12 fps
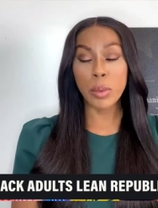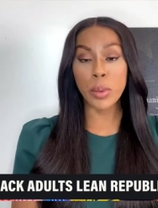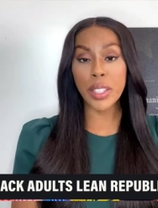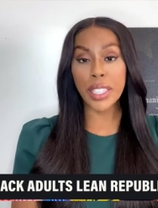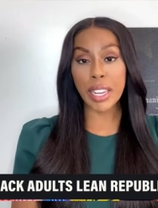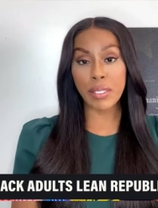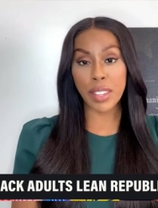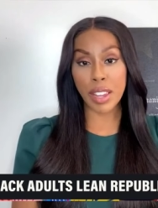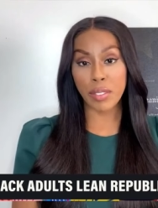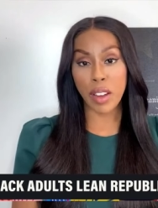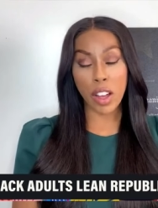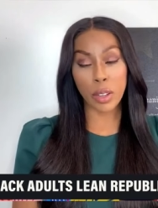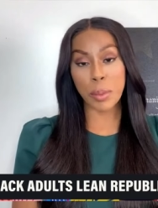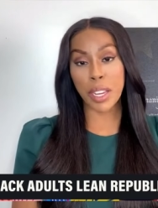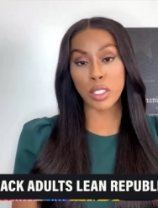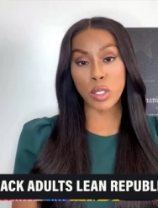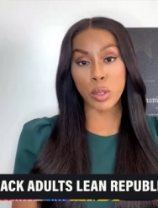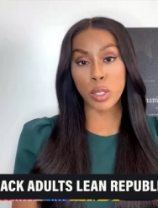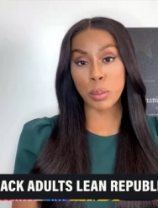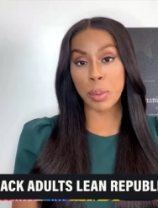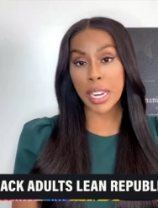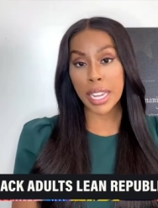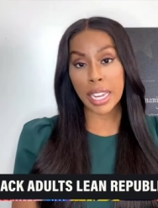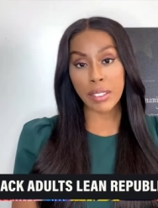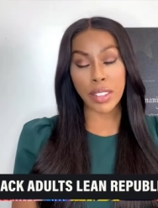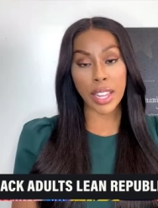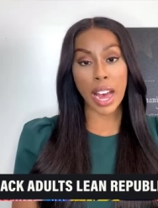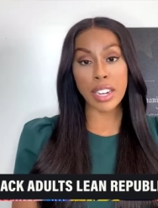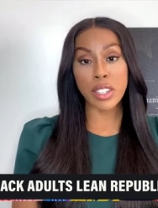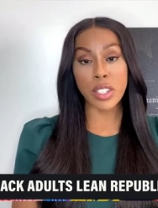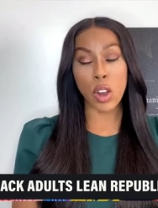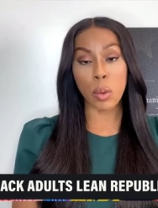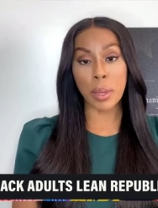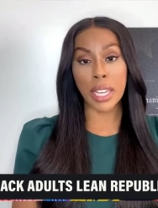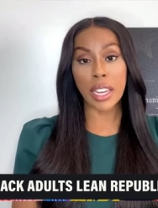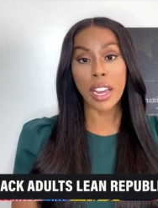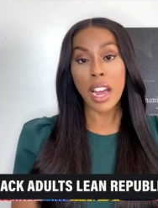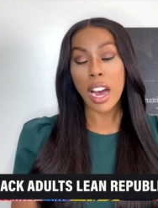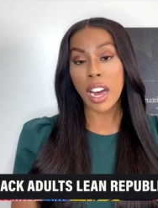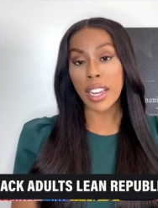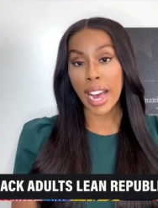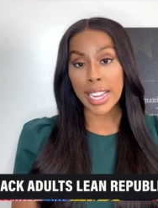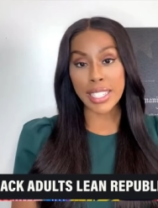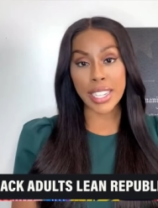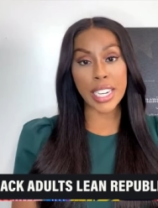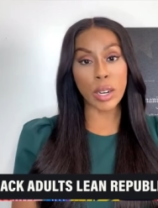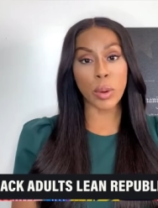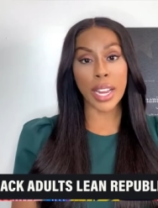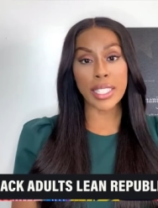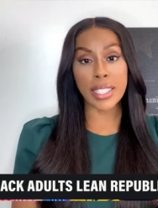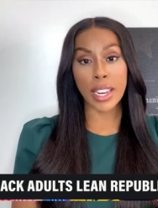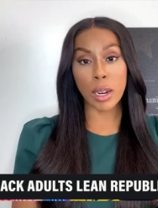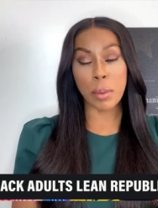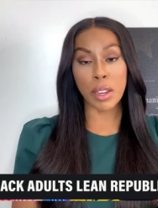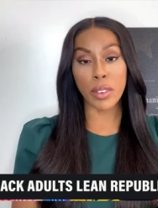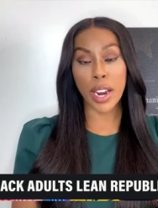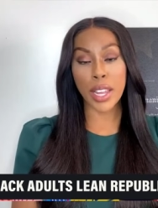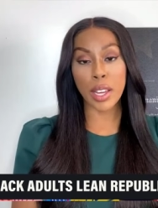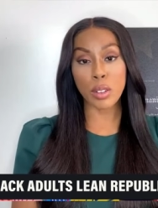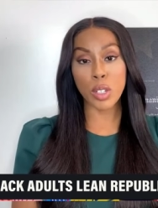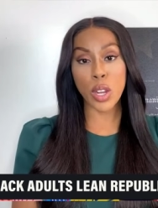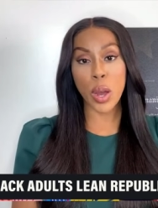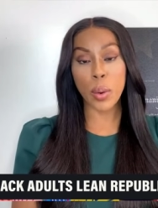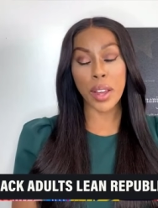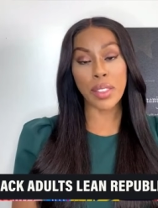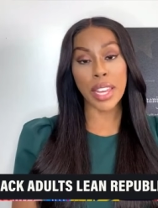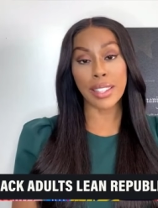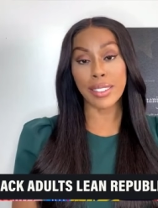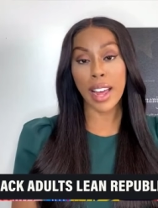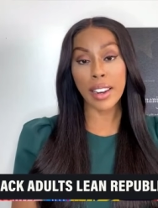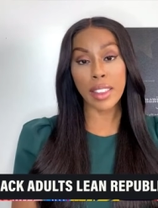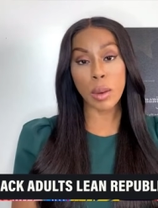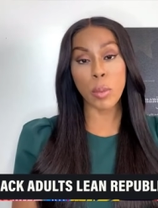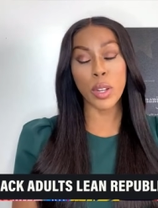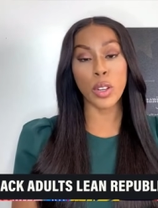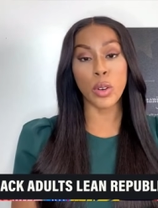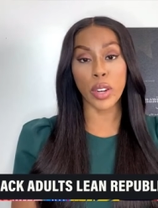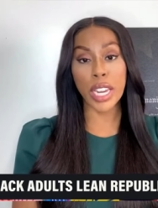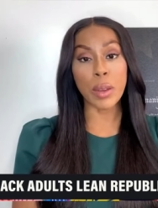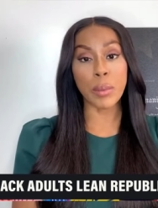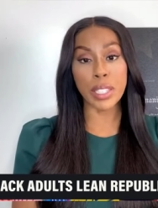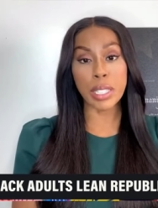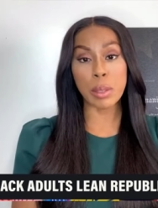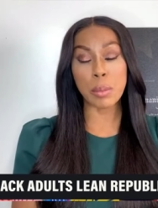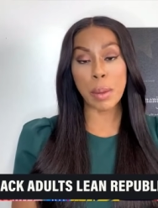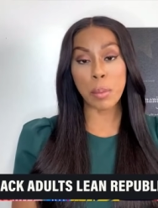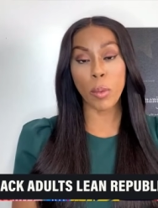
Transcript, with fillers: But really, if they followed me on social media, if they got to know me, uh, got to hear what I said on my radio show, I think a lot of them would agree with some of my